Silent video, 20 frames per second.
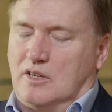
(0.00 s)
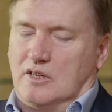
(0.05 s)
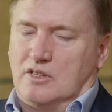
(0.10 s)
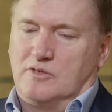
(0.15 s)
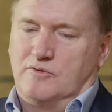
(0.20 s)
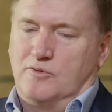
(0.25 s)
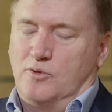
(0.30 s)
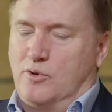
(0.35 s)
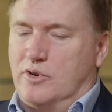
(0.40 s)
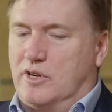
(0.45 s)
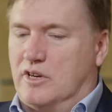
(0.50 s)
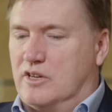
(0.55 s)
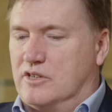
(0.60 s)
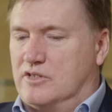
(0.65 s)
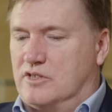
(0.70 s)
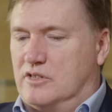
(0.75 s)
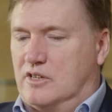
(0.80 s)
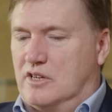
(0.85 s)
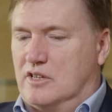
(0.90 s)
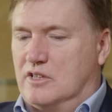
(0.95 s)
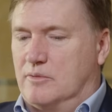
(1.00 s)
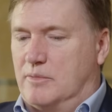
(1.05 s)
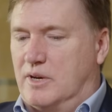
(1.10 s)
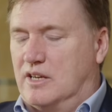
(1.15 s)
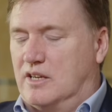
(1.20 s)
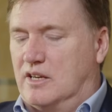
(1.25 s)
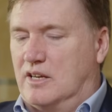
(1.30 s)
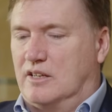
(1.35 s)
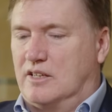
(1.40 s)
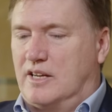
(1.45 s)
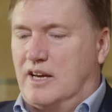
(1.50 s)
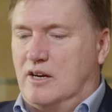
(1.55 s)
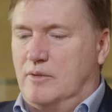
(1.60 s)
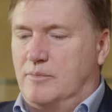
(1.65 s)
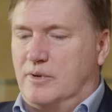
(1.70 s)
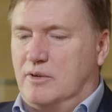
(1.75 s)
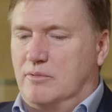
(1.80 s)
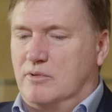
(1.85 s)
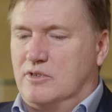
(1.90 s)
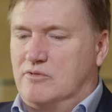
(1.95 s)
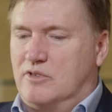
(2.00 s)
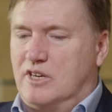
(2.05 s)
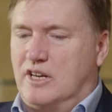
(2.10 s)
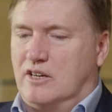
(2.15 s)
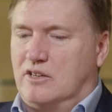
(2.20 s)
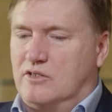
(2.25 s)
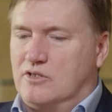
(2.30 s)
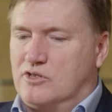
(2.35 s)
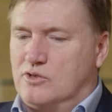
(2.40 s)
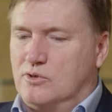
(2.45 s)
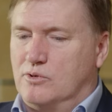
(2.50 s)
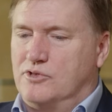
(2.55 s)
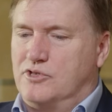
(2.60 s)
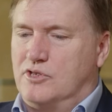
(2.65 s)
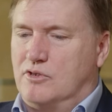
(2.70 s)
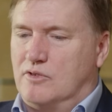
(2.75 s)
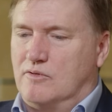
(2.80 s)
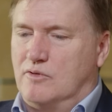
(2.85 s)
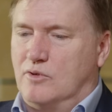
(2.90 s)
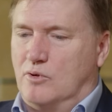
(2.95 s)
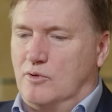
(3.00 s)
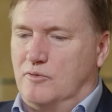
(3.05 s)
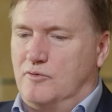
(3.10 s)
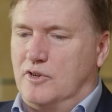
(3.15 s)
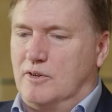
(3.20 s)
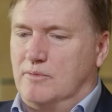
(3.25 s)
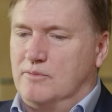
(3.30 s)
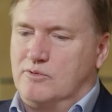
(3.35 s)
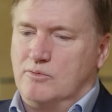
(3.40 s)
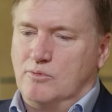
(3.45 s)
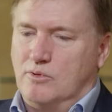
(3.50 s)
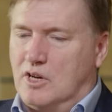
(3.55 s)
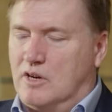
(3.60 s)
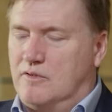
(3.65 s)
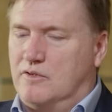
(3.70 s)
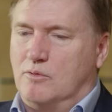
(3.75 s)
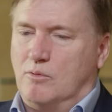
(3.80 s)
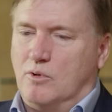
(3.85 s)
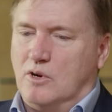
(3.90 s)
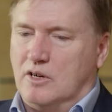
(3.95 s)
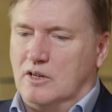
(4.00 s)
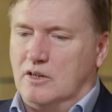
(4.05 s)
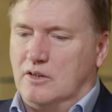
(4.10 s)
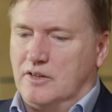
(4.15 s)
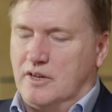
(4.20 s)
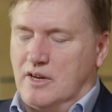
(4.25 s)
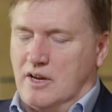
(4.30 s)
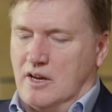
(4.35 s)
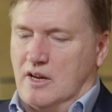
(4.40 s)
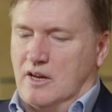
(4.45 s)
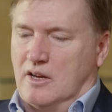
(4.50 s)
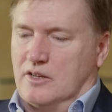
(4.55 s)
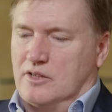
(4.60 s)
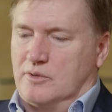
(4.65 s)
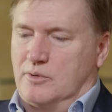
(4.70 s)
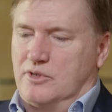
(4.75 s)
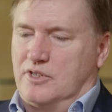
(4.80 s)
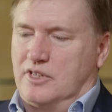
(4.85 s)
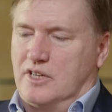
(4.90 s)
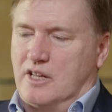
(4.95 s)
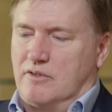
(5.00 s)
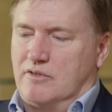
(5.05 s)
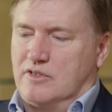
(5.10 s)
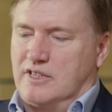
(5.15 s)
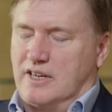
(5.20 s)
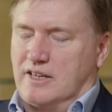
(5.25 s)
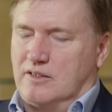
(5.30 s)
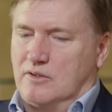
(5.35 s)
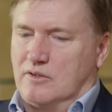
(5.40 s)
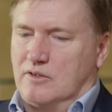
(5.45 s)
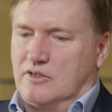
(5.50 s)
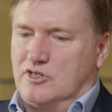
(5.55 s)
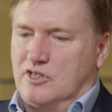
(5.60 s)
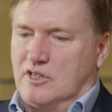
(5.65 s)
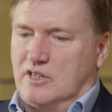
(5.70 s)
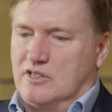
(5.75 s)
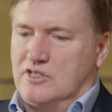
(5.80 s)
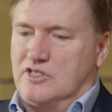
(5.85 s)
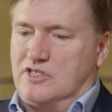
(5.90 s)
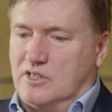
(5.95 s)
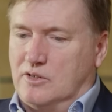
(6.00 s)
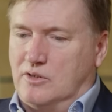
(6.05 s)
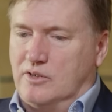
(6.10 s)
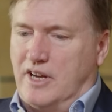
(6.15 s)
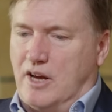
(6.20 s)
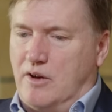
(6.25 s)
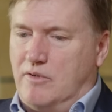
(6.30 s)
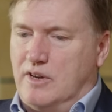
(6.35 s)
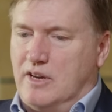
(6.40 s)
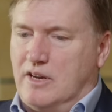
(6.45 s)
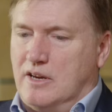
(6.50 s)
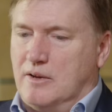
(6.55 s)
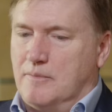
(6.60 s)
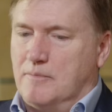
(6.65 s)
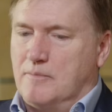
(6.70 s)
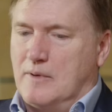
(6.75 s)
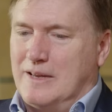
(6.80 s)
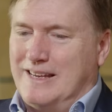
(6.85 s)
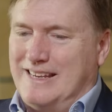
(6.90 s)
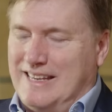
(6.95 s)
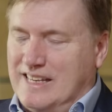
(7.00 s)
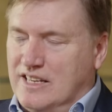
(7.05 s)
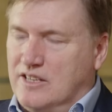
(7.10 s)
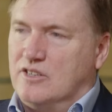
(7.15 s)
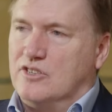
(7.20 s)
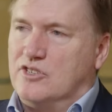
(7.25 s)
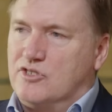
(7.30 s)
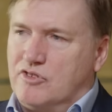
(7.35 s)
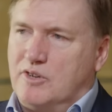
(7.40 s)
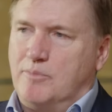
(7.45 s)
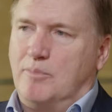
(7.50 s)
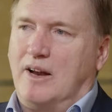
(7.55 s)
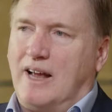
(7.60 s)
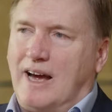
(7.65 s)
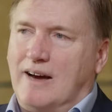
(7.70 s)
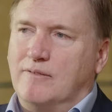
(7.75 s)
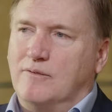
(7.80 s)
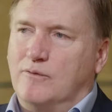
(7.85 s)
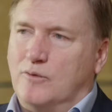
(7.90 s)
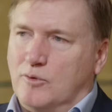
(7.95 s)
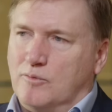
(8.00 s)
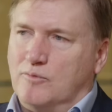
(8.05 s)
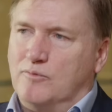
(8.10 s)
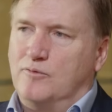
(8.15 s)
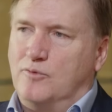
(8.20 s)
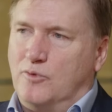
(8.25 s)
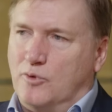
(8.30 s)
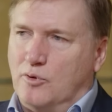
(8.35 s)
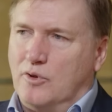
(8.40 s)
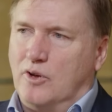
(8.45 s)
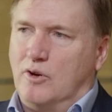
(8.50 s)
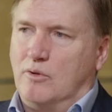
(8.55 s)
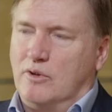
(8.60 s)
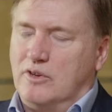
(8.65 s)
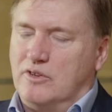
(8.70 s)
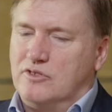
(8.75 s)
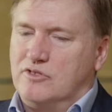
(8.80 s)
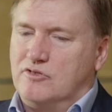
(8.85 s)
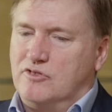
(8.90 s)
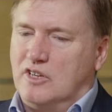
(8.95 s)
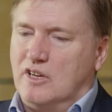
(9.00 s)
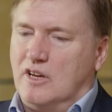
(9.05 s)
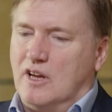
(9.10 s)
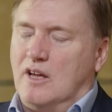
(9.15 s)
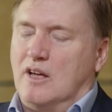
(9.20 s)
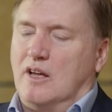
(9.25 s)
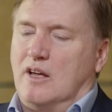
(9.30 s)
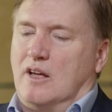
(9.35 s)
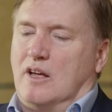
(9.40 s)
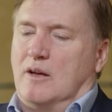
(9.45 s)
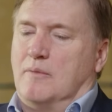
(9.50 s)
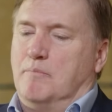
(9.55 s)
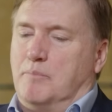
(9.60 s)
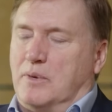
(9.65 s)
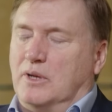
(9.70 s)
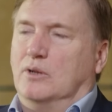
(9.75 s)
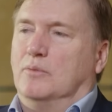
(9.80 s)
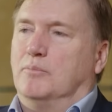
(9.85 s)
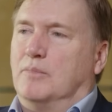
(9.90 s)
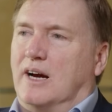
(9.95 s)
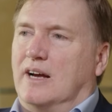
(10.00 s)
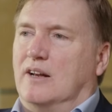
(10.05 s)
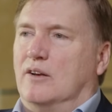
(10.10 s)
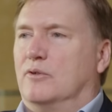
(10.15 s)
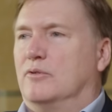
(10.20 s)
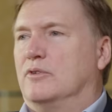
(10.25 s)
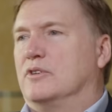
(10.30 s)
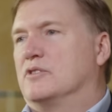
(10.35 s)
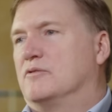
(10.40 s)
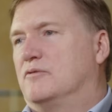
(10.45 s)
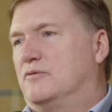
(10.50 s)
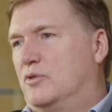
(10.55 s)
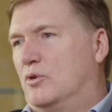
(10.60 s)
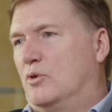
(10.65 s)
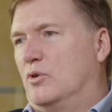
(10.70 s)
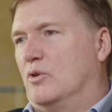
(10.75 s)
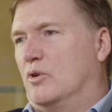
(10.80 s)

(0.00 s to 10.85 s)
4 years in the making now, but it was really a consortium of law firms from all over the world to put together a technology. It's still the only industry platform for the whole industry, built by lawyers for